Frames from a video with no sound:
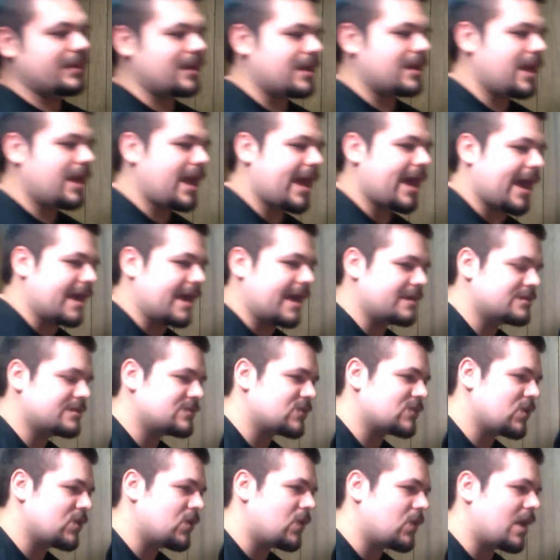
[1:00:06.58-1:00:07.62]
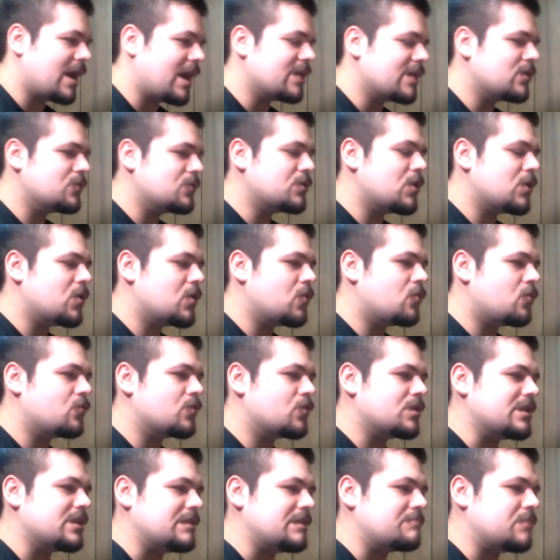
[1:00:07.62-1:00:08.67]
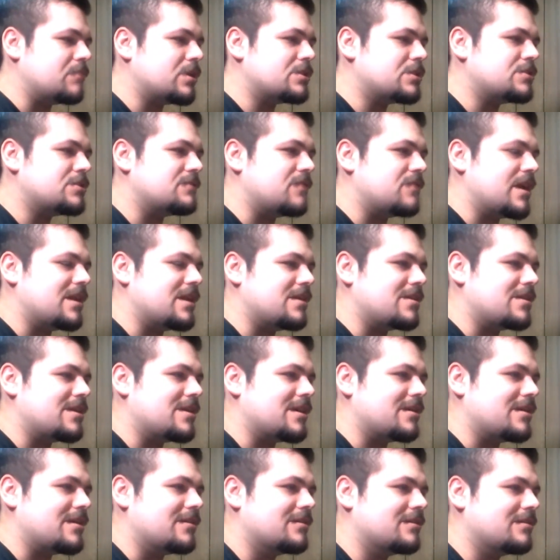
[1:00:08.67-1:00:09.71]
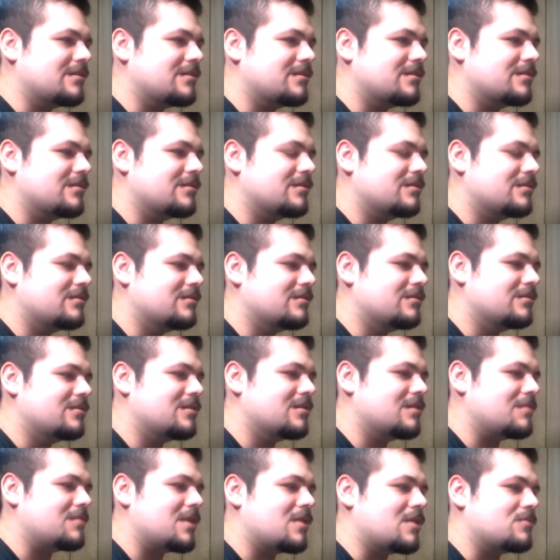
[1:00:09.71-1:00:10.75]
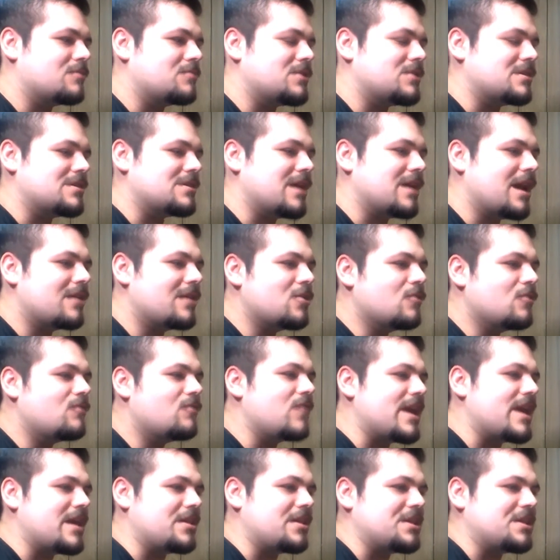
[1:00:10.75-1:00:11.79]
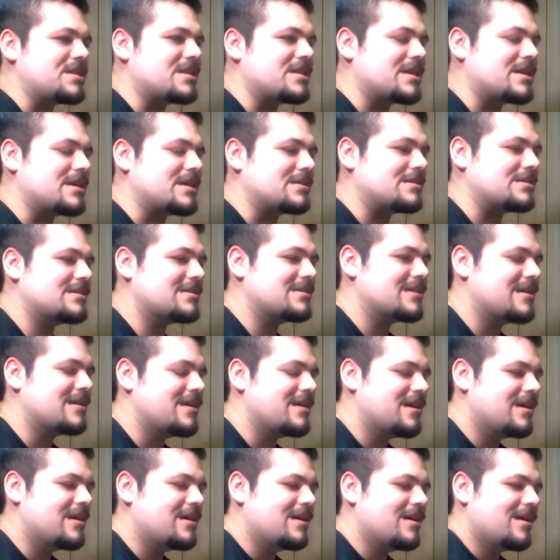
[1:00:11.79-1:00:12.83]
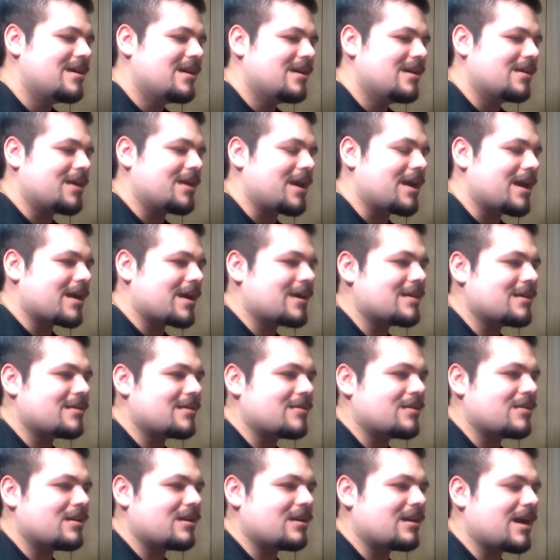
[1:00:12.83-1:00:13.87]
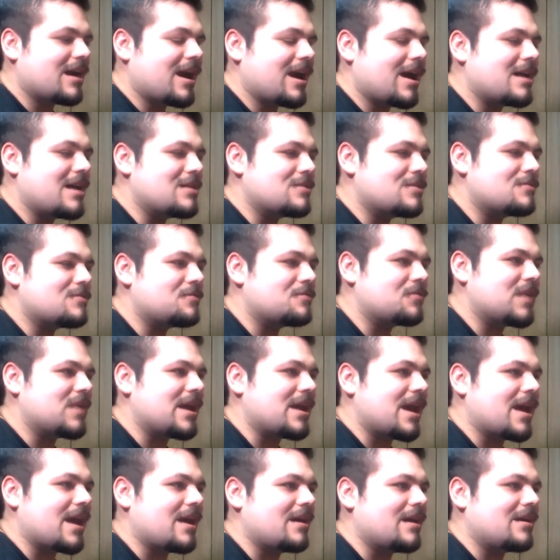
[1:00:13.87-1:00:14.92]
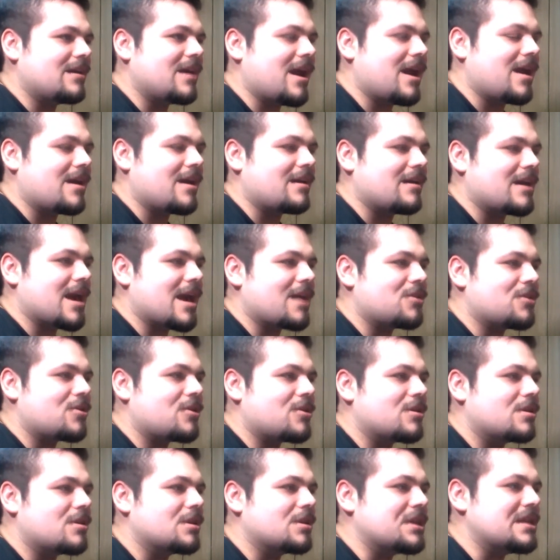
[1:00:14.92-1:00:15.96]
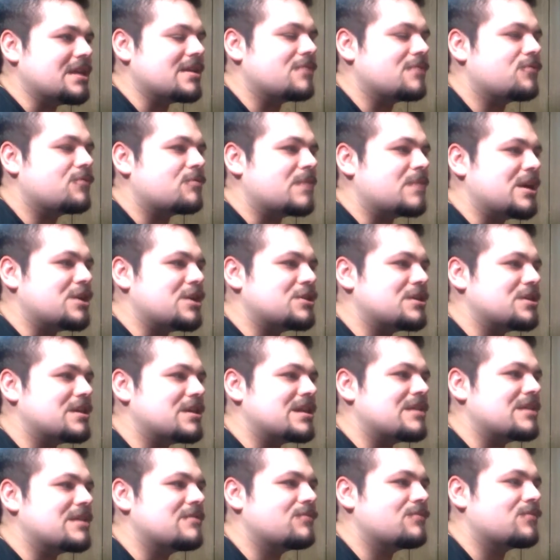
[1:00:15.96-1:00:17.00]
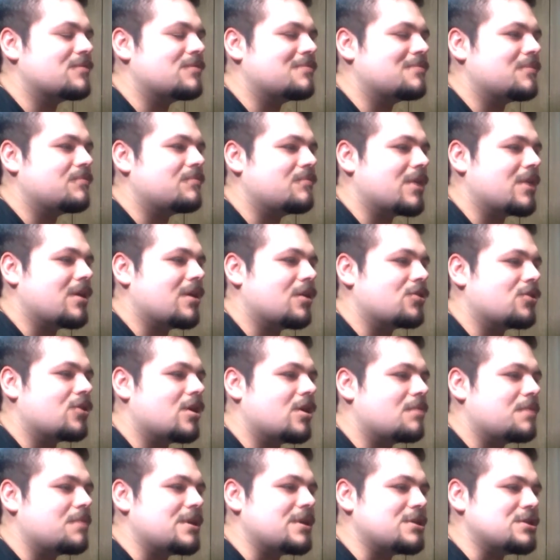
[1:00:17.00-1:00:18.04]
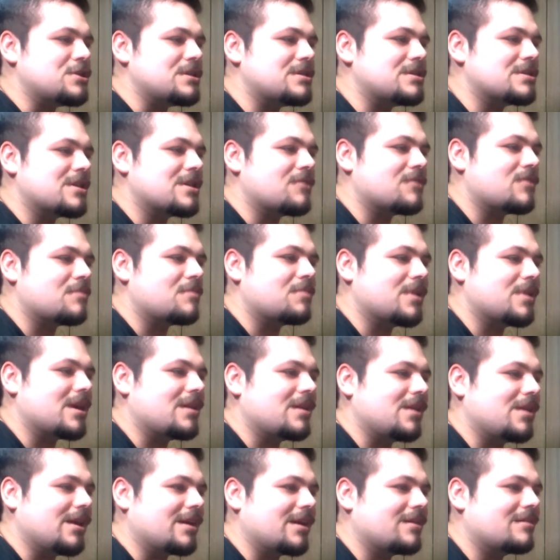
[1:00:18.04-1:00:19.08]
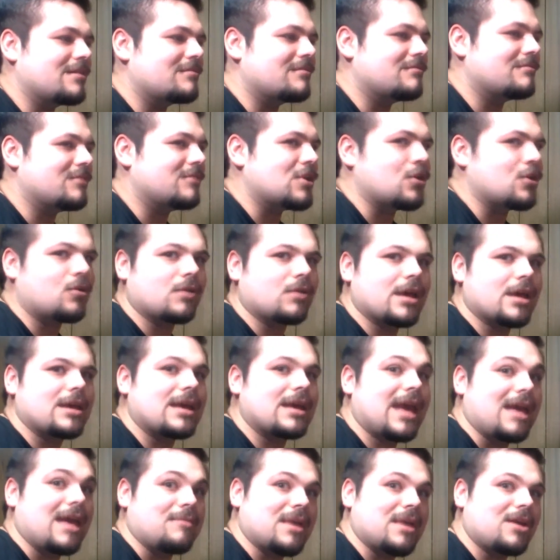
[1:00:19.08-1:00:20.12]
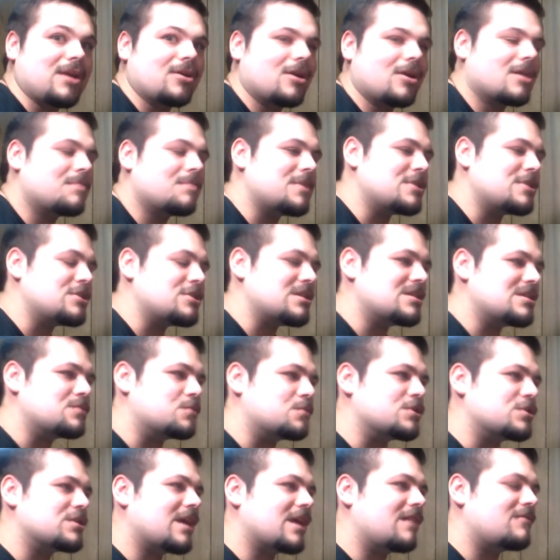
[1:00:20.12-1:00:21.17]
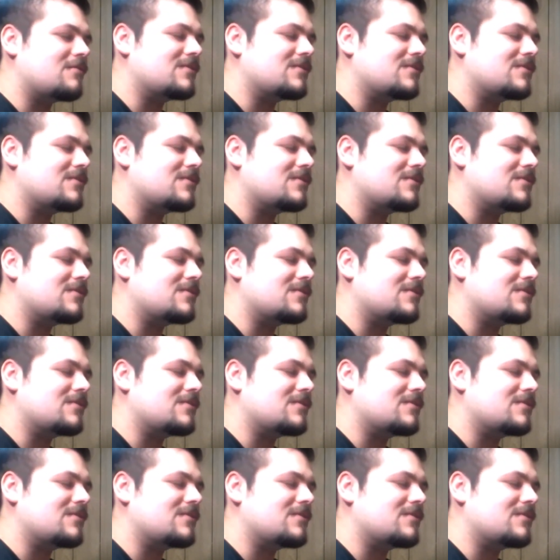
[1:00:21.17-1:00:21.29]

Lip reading: Yeah, so I don't know really much of anything about D&D. I know vaguely things. Like, I can kind of glean information from my other RPG stuff I played, like, like gaming RPGs, which